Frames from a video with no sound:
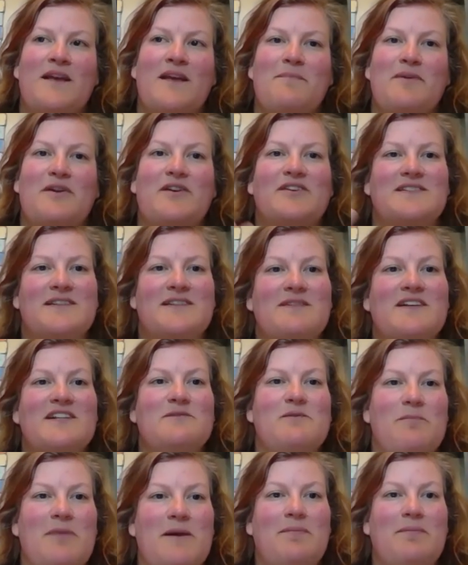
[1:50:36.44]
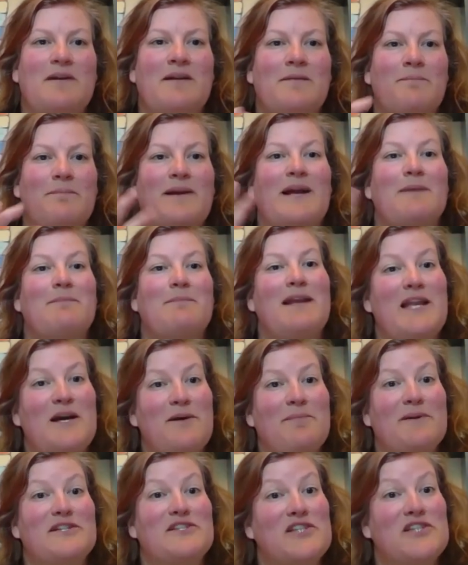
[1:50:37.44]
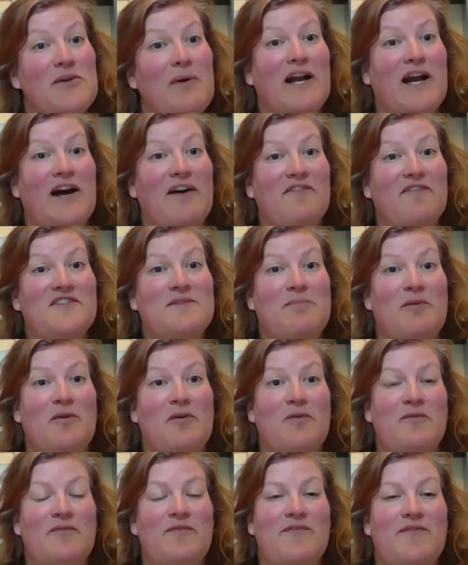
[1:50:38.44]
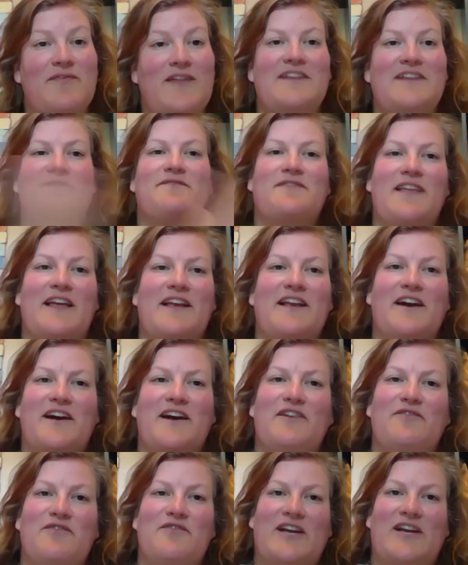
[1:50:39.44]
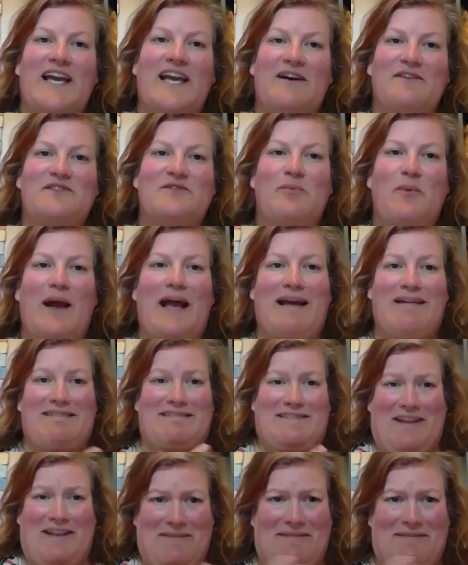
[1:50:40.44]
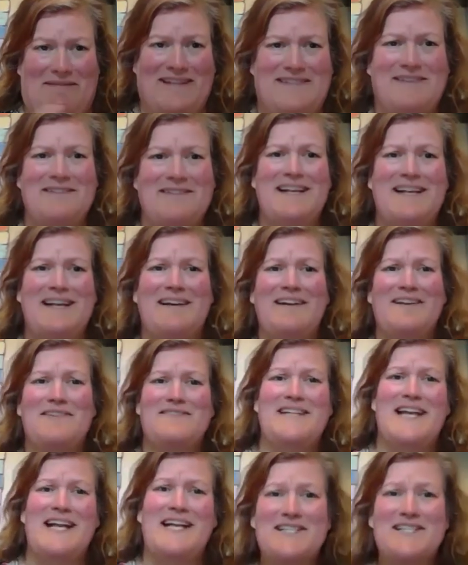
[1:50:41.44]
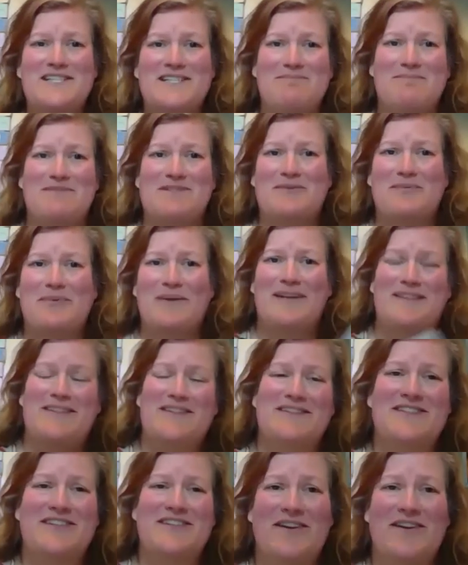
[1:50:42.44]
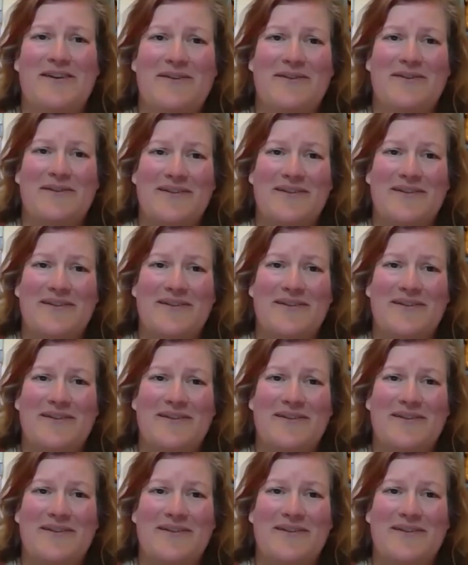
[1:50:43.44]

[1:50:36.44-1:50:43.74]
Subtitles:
Because sometimes when people become a little bit too uncomfortable, they kind of look elsewhere, don't they? So it's that kind of tension between the two.